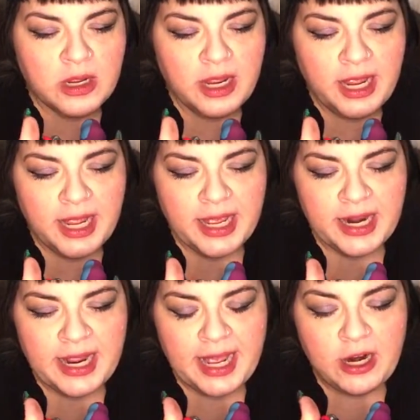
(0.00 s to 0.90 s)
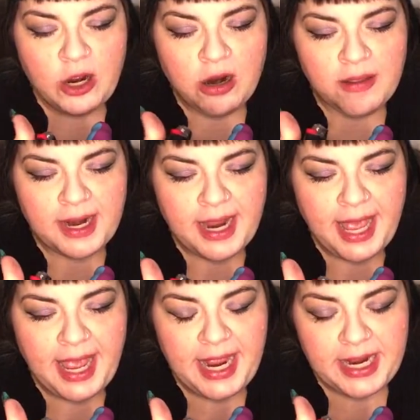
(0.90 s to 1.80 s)
and I had a car that I
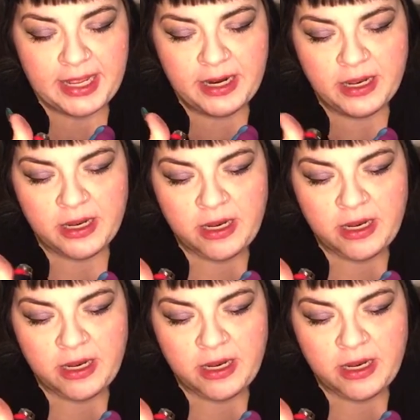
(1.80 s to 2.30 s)
hated.